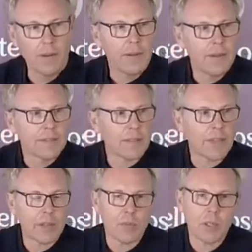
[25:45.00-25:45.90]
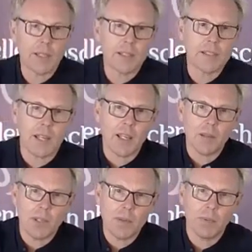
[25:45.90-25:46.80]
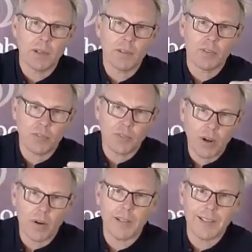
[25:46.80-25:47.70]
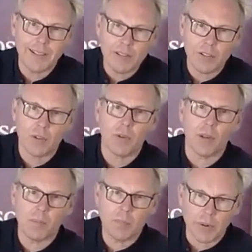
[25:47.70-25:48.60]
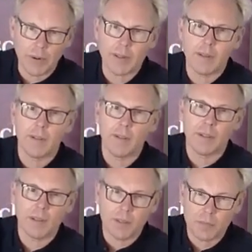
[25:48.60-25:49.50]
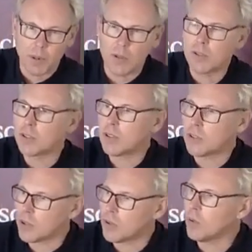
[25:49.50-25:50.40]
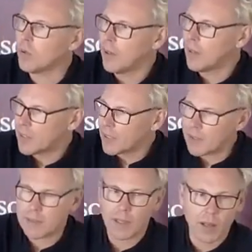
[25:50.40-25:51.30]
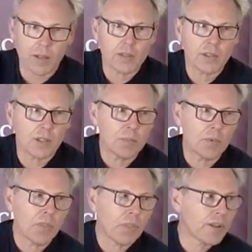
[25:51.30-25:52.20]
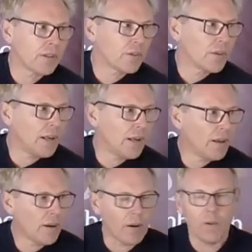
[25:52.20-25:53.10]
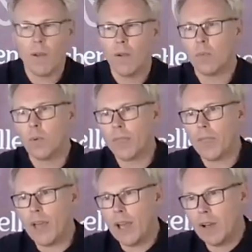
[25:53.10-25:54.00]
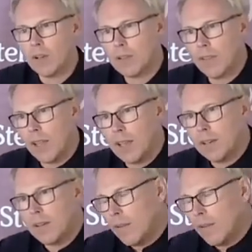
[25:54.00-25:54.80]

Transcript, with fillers: so that we can take people as far into empirical exposure to just how terrible things really are without then